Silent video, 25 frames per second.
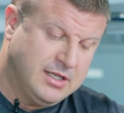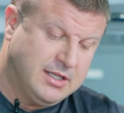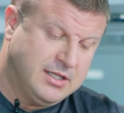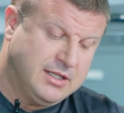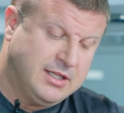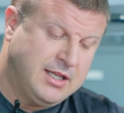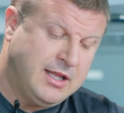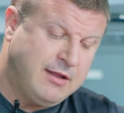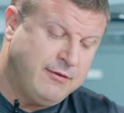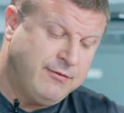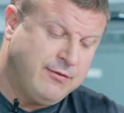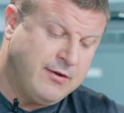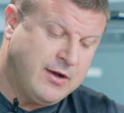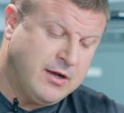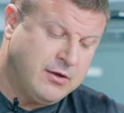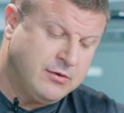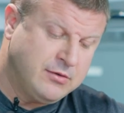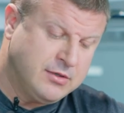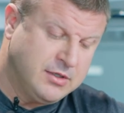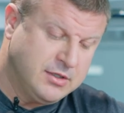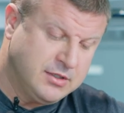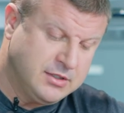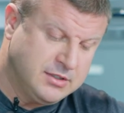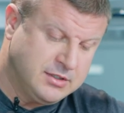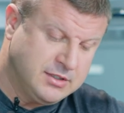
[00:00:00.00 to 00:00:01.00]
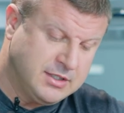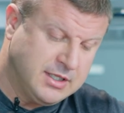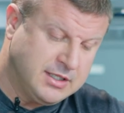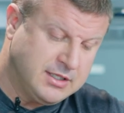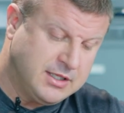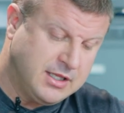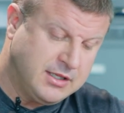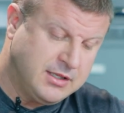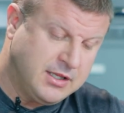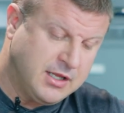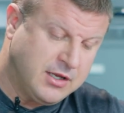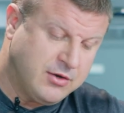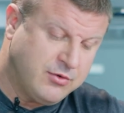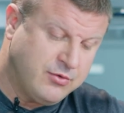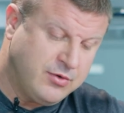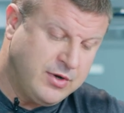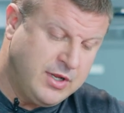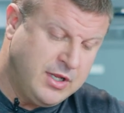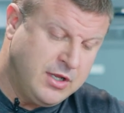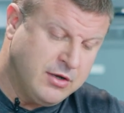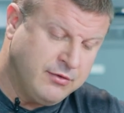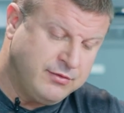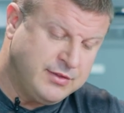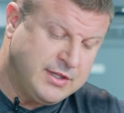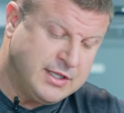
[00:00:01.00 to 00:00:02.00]
they found that the
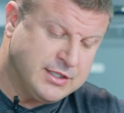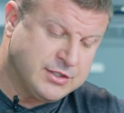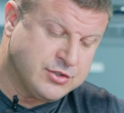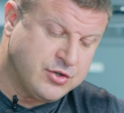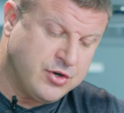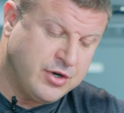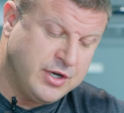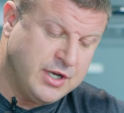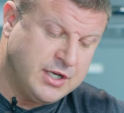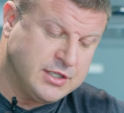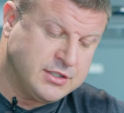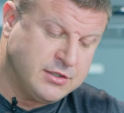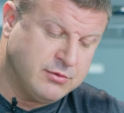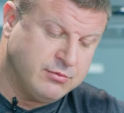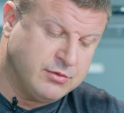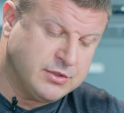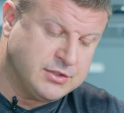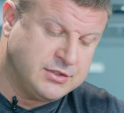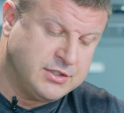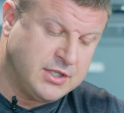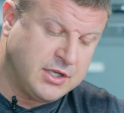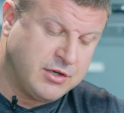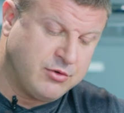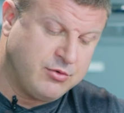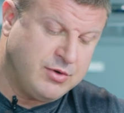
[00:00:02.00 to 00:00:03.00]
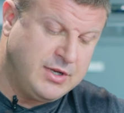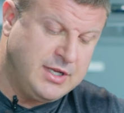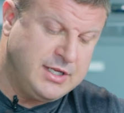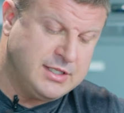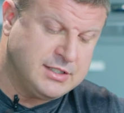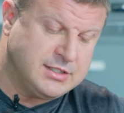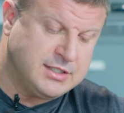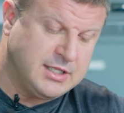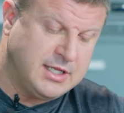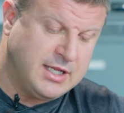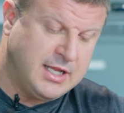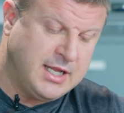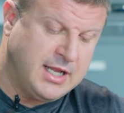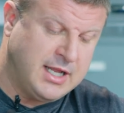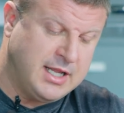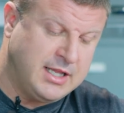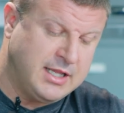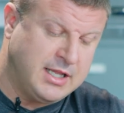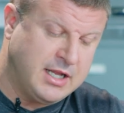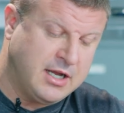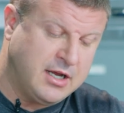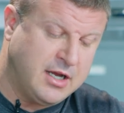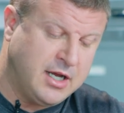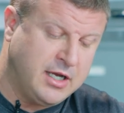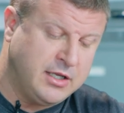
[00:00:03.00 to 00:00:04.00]
degree of disc herniation was decreased and
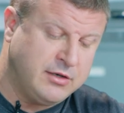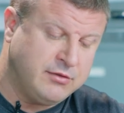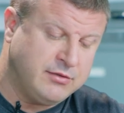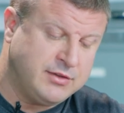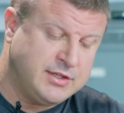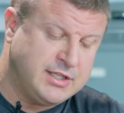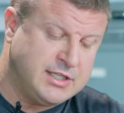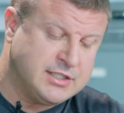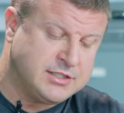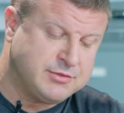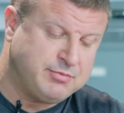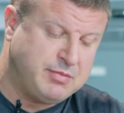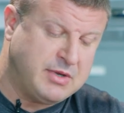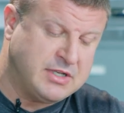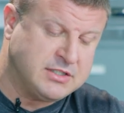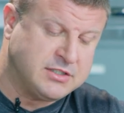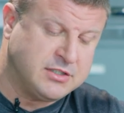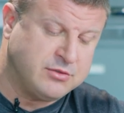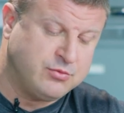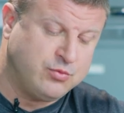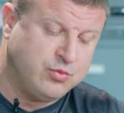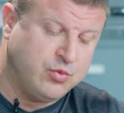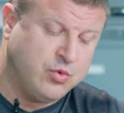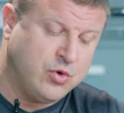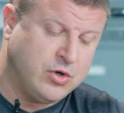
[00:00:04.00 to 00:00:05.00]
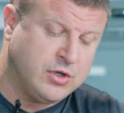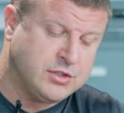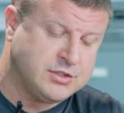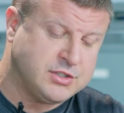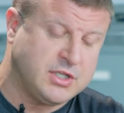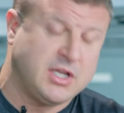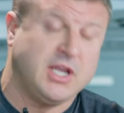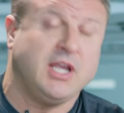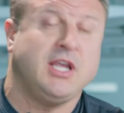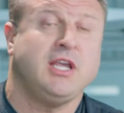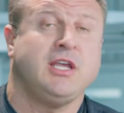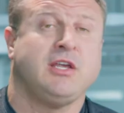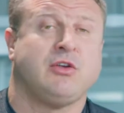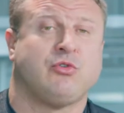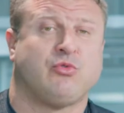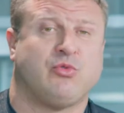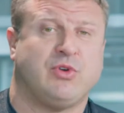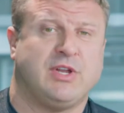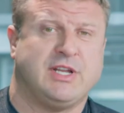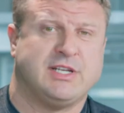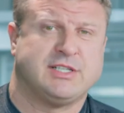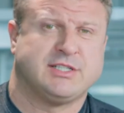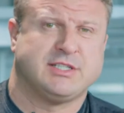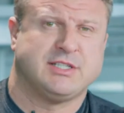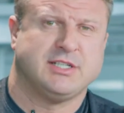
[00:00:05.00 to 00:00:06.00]
the height of disk spaces was
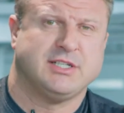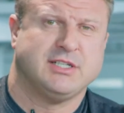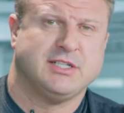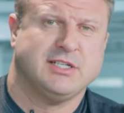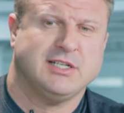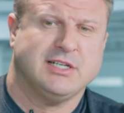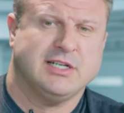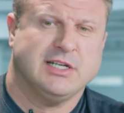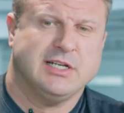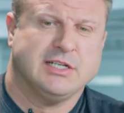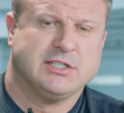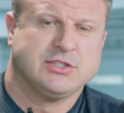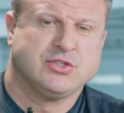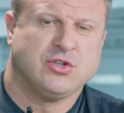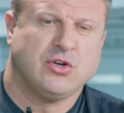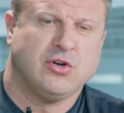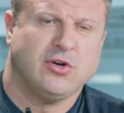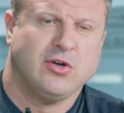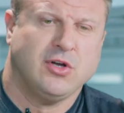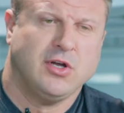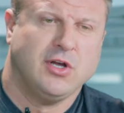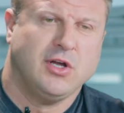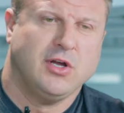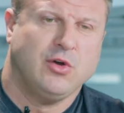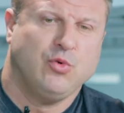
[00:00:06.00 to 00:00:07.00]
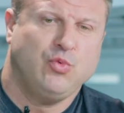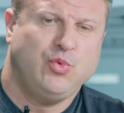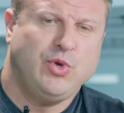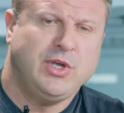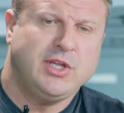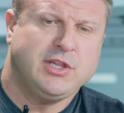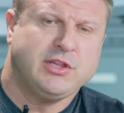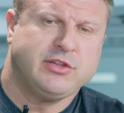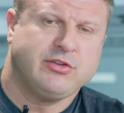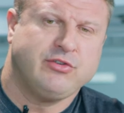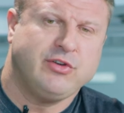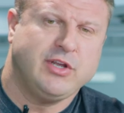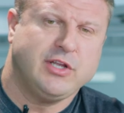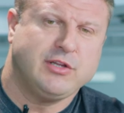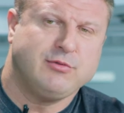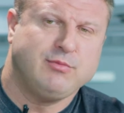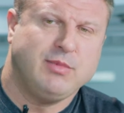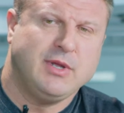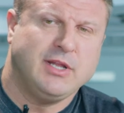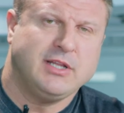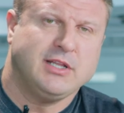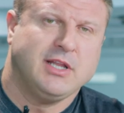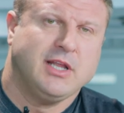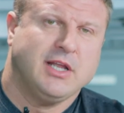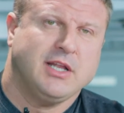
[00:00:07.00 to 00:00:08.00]
increased. So with
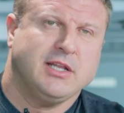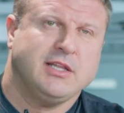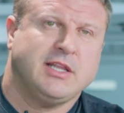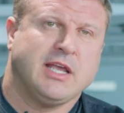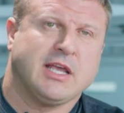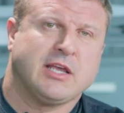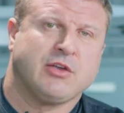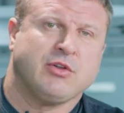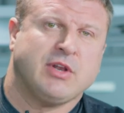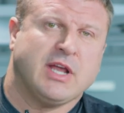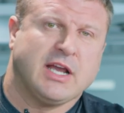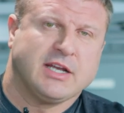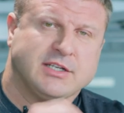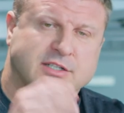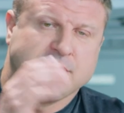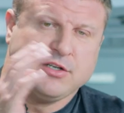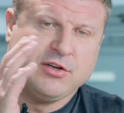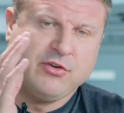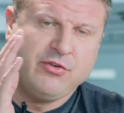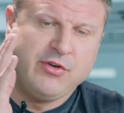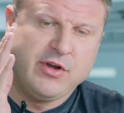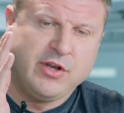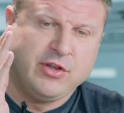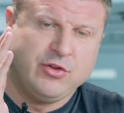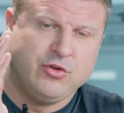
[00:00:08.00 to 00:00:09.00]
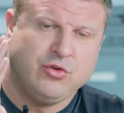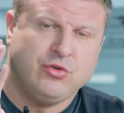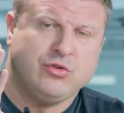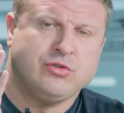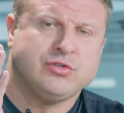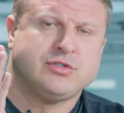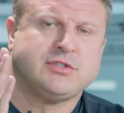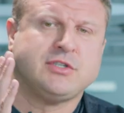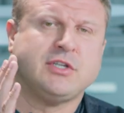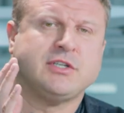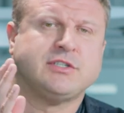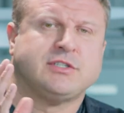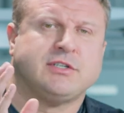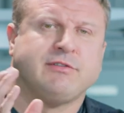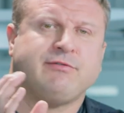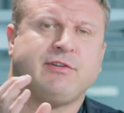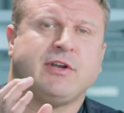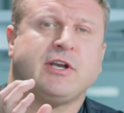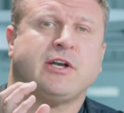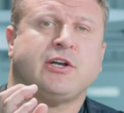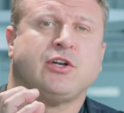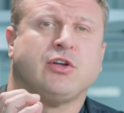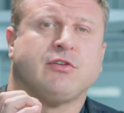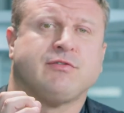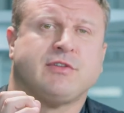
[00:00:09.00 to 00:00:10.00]
treatment, they could actually reduce the
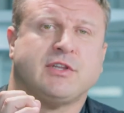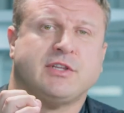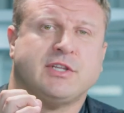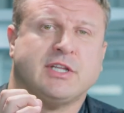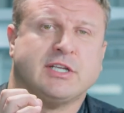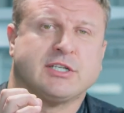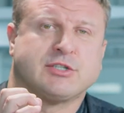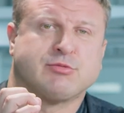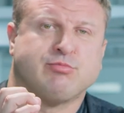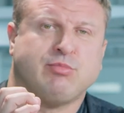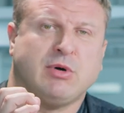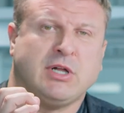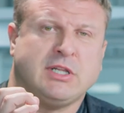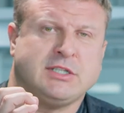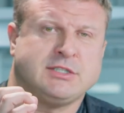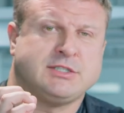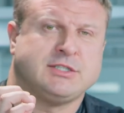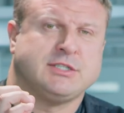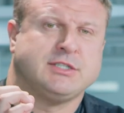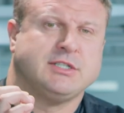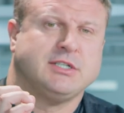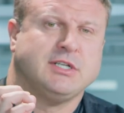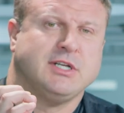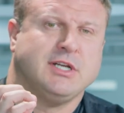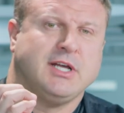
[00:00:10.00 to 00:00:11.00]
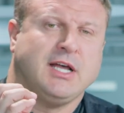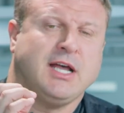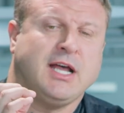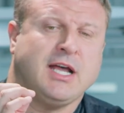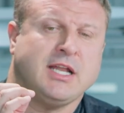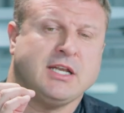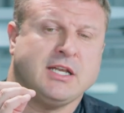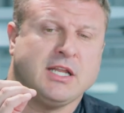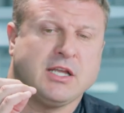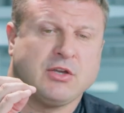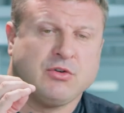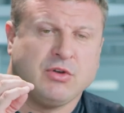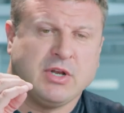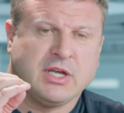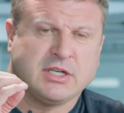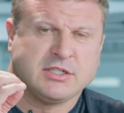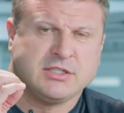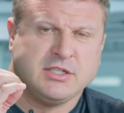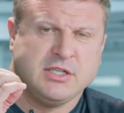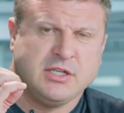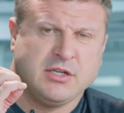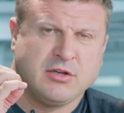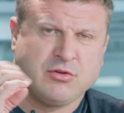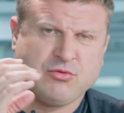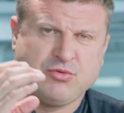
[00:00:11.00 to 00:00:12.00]
severity of the disk bulge and they could
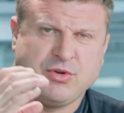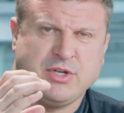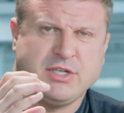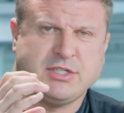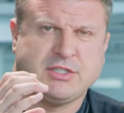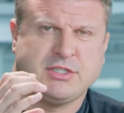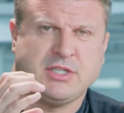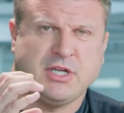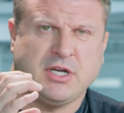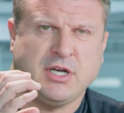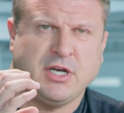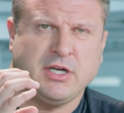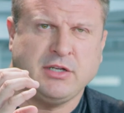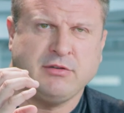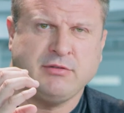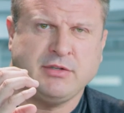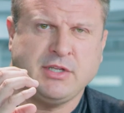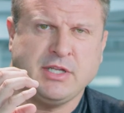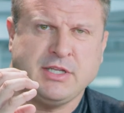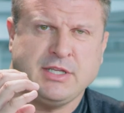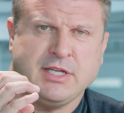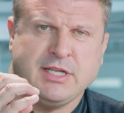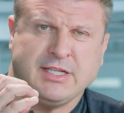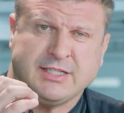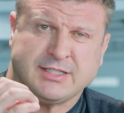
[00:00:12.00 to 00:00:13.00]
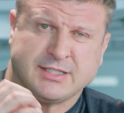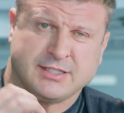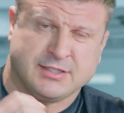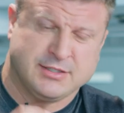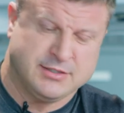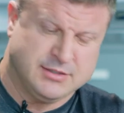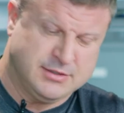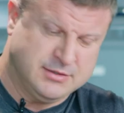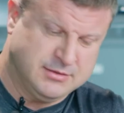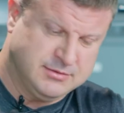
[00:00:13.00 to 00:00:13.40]
actually increase the height of the disks.